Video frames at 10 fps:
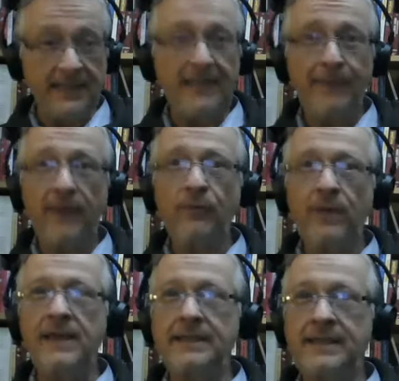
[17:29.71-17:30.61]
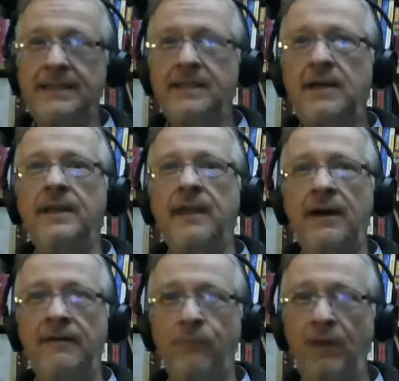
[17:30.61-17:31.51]
He, by the way, is the son
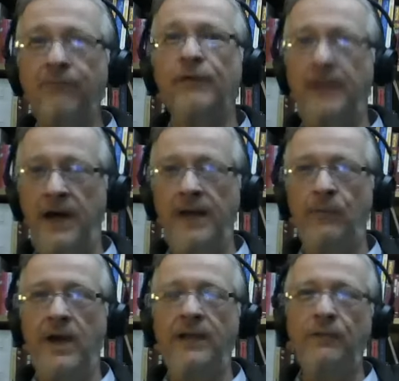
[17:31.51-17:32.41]
of Wilfrid Hyde White,